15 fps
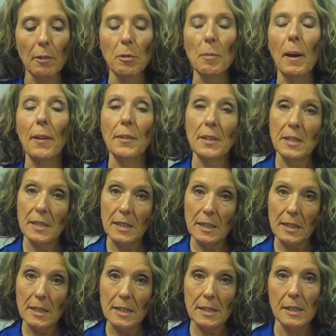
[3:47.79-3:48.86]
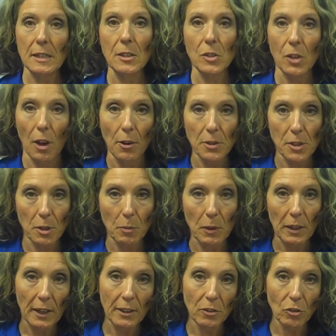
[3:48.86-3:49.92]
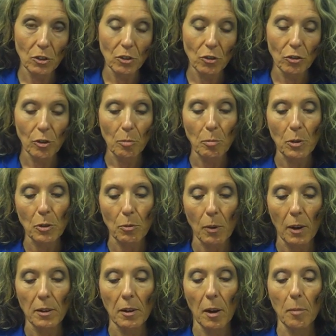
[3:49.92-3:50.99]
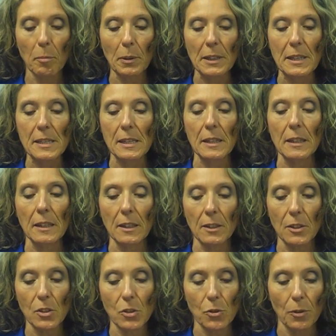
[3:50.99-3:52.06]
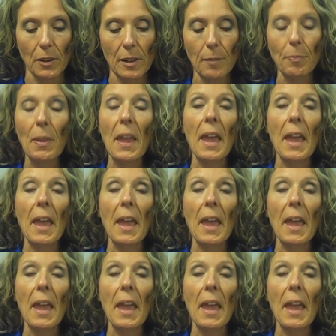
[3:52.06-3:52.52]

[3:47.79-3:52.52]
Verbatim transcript: about the CDC's cozy relationship with drug companies and industry